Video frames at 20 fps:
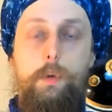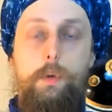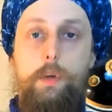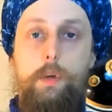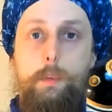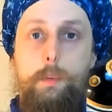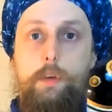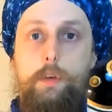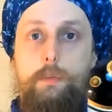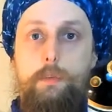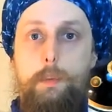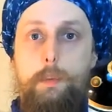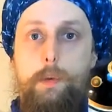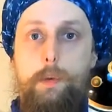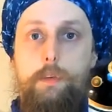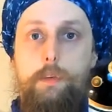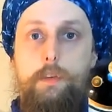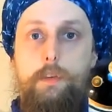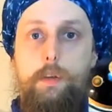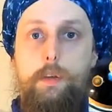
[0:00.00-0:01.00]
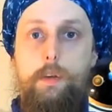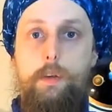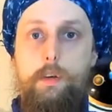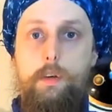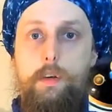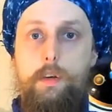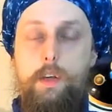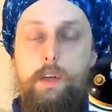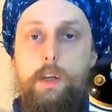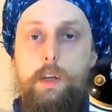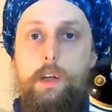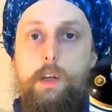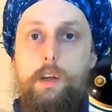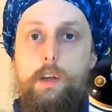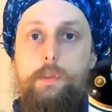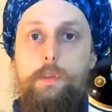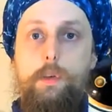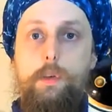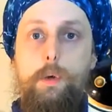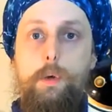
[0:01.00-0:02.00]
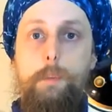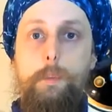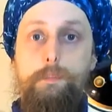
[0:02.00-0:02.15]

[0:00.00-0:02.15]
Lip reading: nobody should be persecuted. So